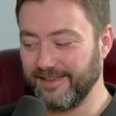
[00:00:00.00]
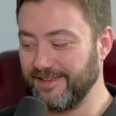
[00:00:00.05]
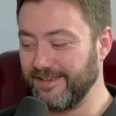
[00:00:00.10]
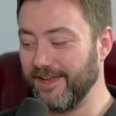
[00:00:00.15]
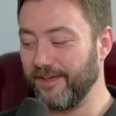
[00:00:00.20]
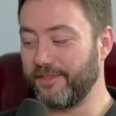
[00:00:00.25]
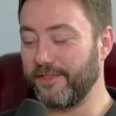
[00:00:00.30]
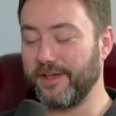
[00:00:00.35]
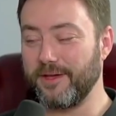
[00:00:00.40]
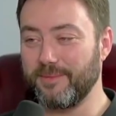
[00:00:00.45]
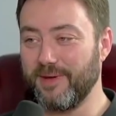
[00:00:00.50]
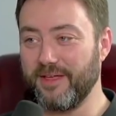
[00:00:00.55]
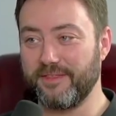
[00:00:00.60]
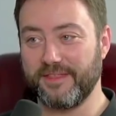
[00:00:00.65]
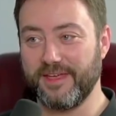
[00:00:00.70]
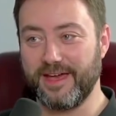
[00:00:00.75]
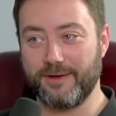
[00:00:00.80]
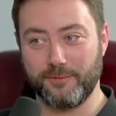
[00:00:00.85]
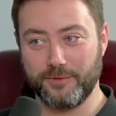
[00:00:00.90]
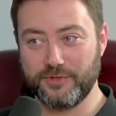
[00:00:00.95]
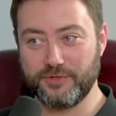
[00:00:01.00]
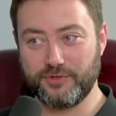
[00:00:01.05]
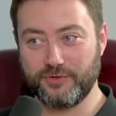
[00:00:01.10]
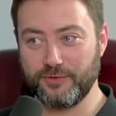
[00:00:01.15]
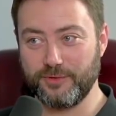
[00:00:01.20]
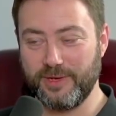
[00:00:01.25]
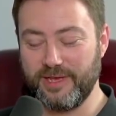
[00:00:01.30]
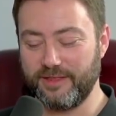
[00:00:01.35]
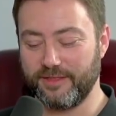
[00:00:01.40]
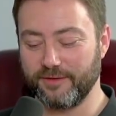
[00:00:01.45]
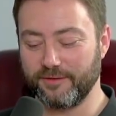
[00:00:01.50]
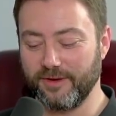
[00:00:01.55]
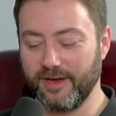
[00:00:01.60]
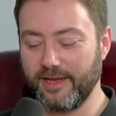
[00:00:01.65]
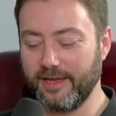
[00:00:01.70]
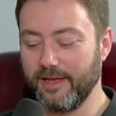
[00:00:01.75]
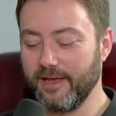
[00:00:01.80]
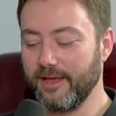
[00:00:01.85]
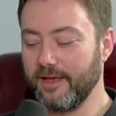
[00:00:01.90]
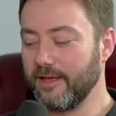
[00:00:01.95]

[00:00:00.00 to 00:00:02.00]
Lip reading: Nothing about that was true either, right?